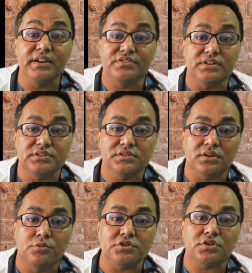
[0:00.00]
deficiency is
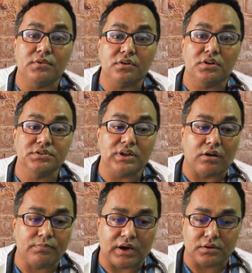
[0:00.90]
the most common cause in
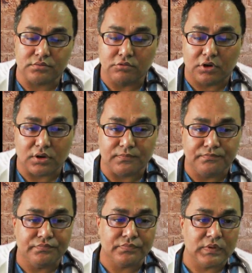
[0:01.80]
our part of the
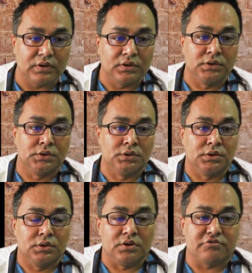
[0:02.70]
world.
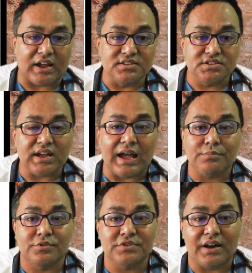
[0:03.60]
Transient
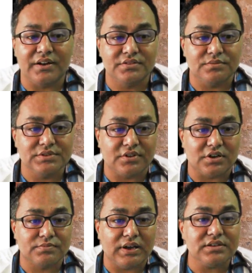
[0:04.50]
hypothyroidism is
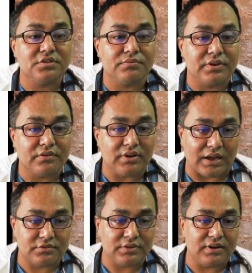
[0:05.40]
caused by soft-acute
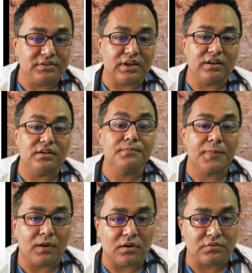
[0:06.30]
hypothyroidism, and
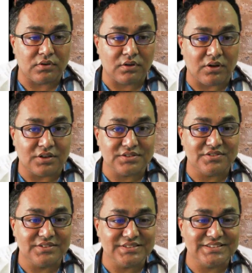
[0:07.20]
the causes
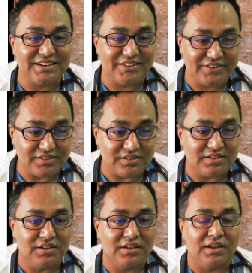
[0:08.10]
listed here.
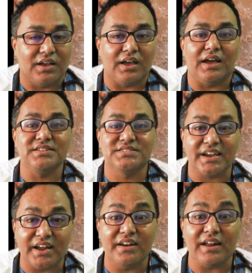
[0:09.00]
And
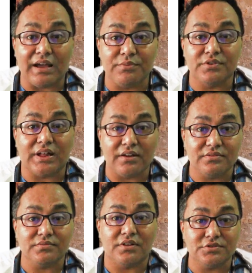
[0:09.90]
secondary
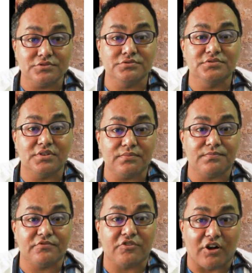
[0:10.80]
hypothyroidism also you should
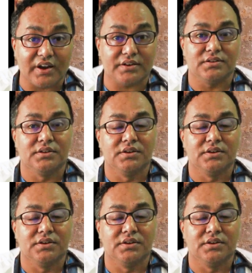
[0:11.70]
not forget,